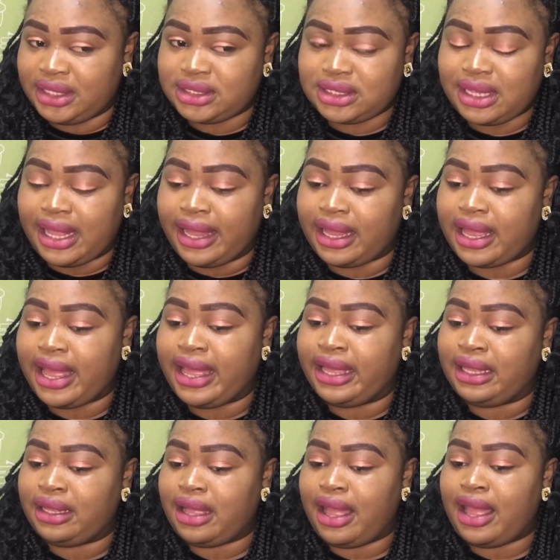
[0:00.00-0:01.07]
like, I
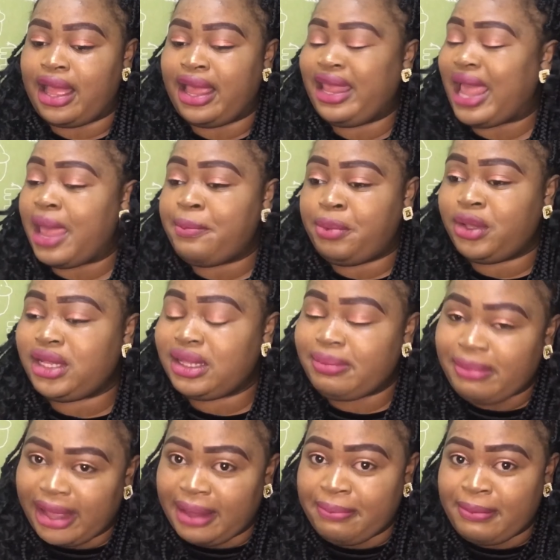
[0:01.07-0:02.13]
put in my
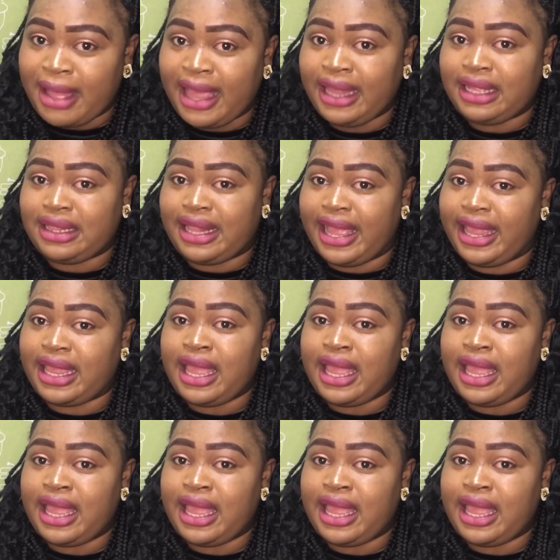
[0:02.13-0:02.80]
mind like,